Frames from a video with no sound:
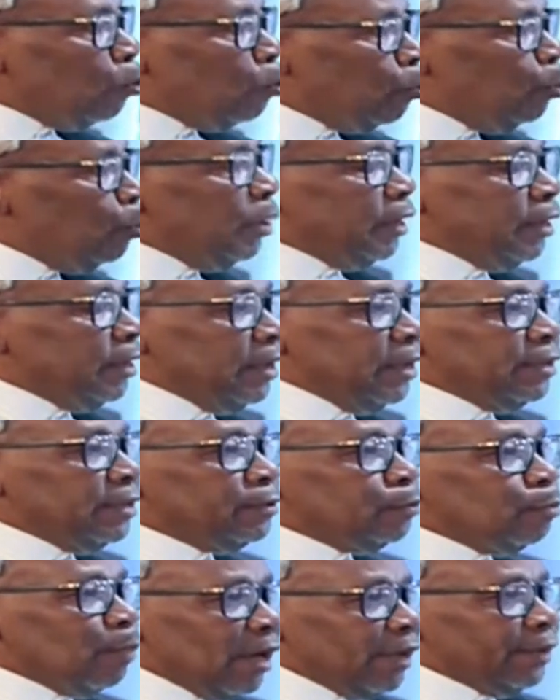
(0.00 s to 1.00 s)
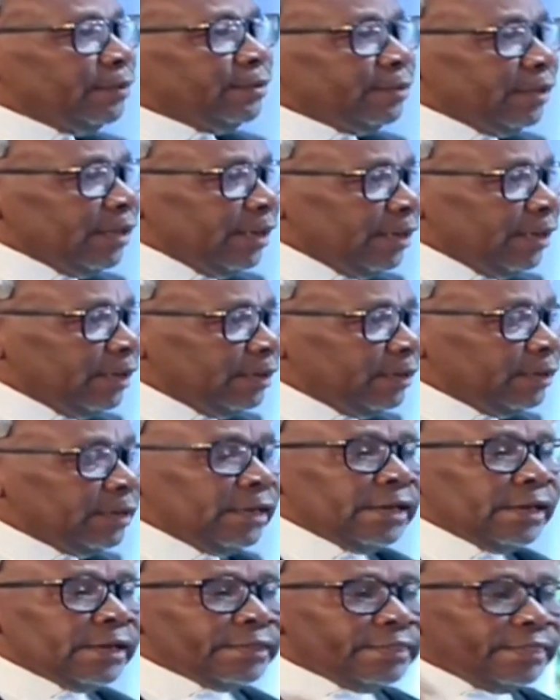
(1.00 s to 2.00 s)
who begins by saying,
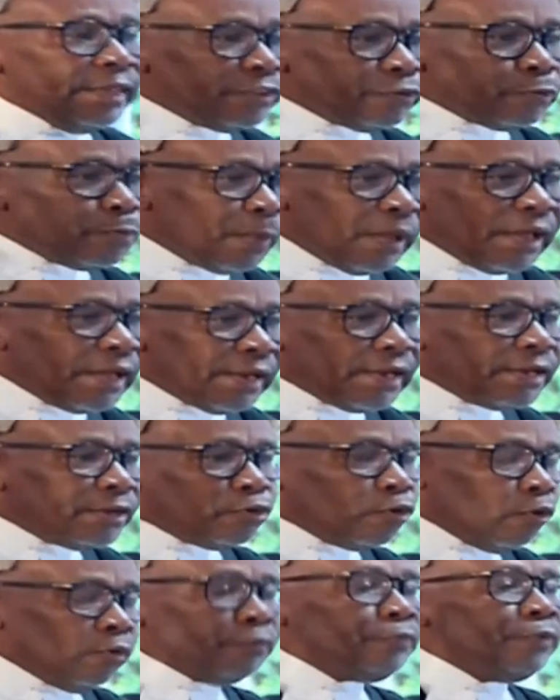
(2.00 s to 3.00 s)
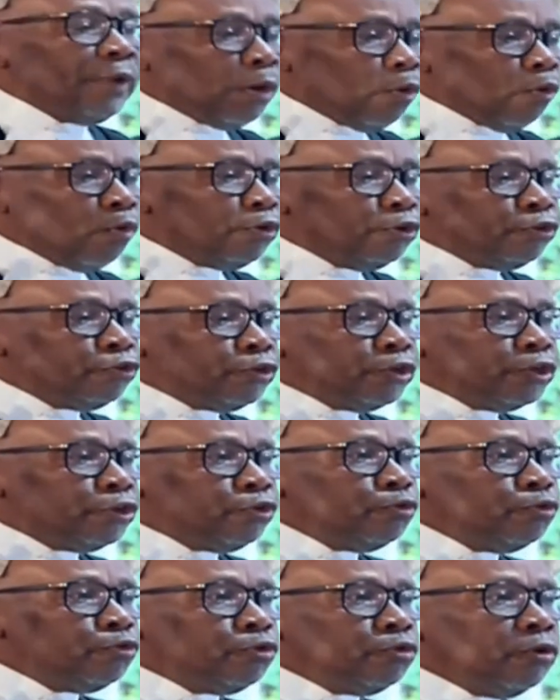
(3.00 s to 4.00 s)
the spirit of the
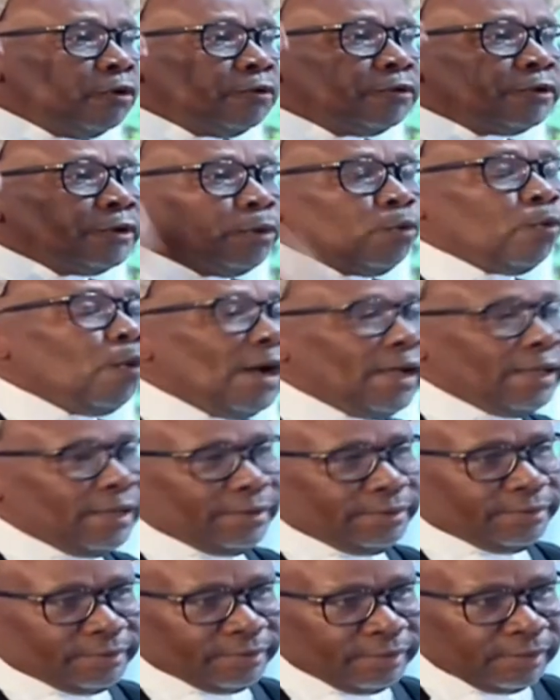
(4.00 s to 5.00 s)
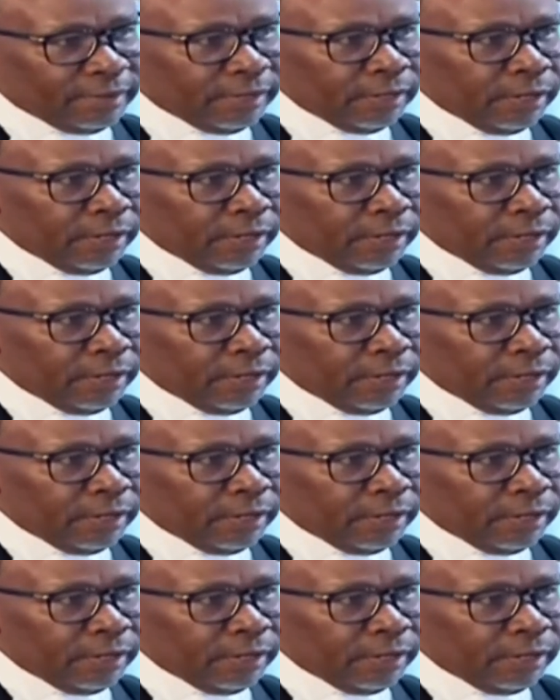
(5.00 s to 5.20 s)
Constitution requires